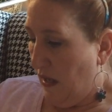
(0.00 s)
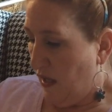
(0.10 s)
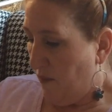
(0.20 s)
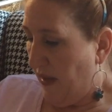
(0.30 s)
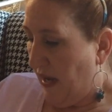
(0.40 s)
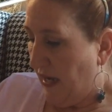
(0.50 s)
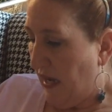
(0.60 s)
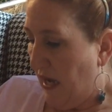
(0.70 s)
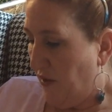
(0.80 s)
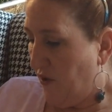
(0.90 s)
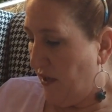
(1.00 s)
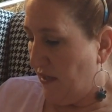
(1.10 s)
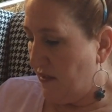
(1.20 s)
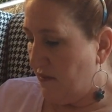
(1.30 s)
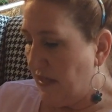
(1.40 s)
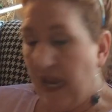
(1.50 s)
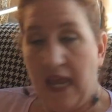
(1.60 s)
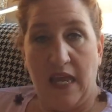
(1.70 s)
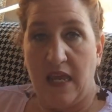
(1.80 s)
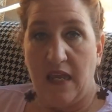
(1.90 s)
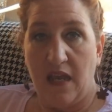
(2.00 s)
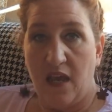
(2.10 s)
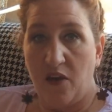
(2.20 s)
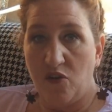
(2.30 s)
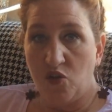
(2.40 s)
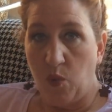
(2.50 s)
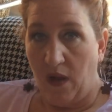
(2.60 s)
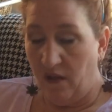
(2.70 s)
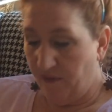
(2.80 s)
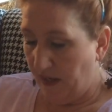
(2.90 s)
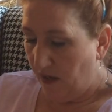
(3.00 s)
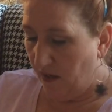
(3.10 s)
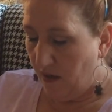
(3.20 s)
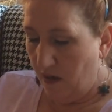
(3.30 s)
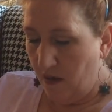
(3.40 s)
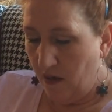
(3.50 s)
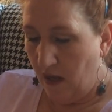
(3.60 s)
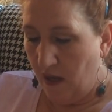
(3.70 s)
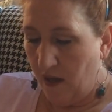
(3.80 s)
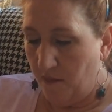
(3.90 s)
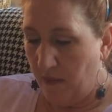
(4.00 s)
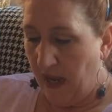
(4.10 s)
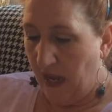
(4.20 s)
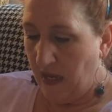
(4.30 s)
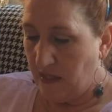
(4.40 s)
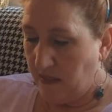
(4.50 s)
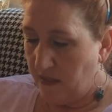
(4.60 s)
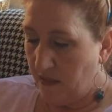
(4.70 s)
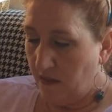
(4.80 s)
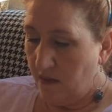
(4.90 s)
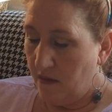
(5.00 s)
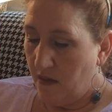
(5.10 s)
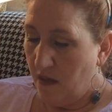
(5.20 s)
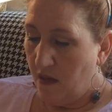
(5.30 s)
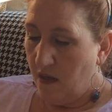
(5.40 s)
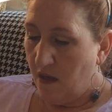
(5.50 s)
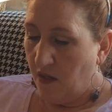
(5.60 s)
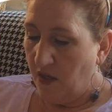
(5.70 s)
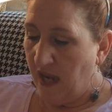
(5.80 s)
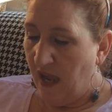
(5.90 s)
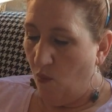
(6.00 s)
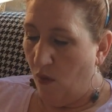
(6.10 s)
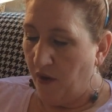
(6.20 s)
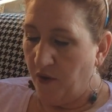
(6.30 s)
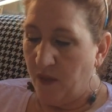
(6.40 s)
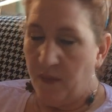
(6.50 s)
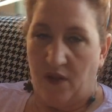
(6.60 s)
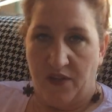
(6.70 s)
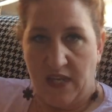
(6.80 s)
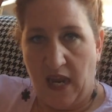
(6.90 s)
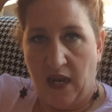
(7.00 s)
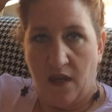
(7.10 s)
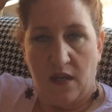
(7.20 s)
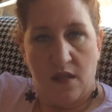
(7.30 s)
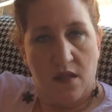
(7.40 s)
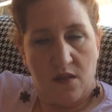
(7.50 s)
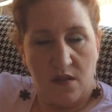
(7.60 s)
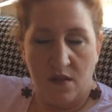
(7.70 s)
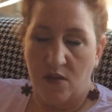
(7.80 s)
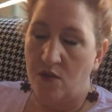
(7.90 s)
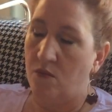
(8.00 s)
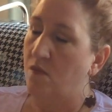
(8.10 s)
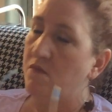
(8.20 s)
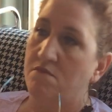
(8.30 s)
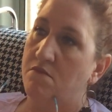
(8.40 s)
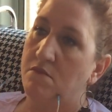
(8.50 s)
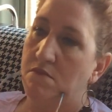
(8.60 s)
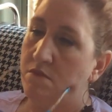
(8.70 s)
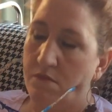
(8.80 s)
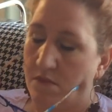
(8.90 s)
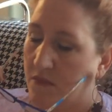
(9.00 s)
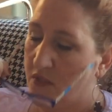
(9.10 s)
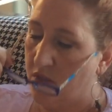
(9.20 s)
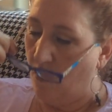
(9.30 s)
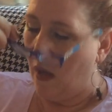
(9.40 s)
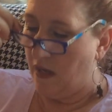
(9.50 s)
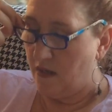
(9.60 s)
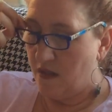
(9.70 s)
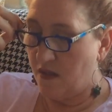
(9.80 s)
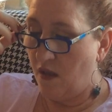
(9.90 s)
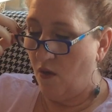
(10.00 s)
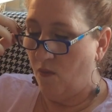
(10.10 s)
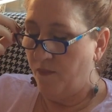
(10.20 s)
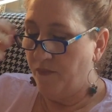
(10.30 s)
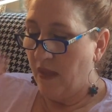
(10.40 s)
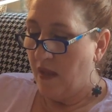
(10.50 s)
it's been like 110, 112 here, and you can't water in the middle of the day. It's just too hot. So